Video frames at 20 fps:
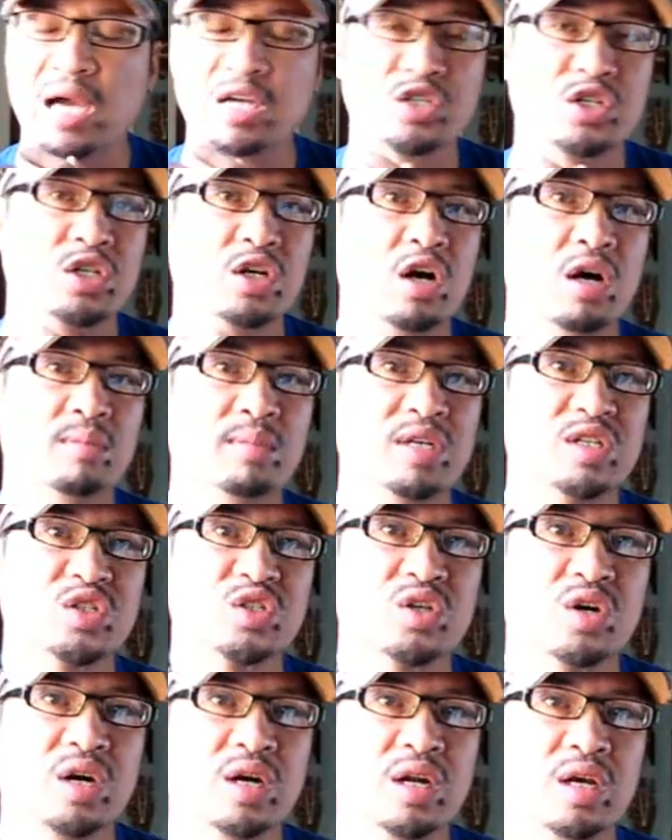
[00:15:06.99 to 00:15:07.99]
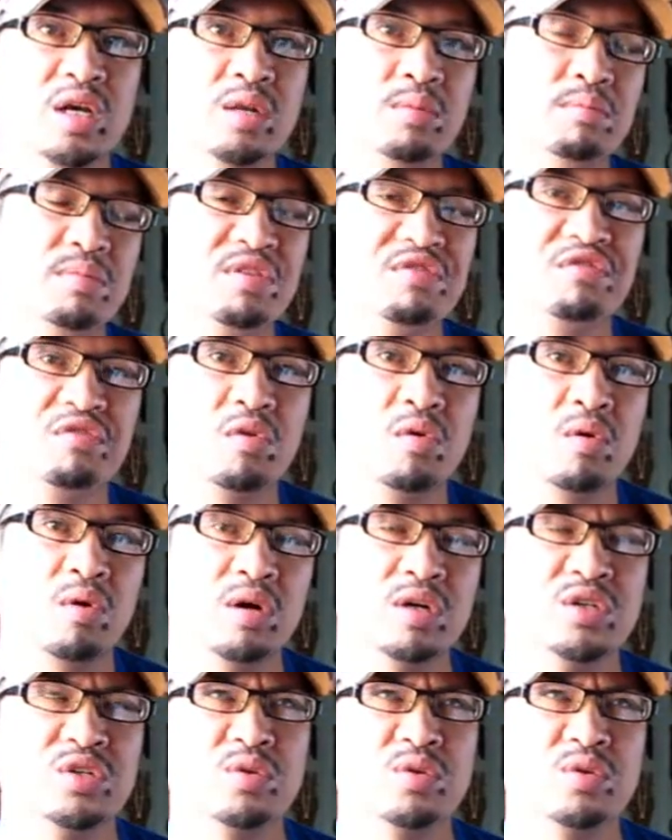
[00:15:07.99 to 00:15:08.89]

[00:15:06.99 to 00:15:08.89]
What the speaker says: Action Comics started before,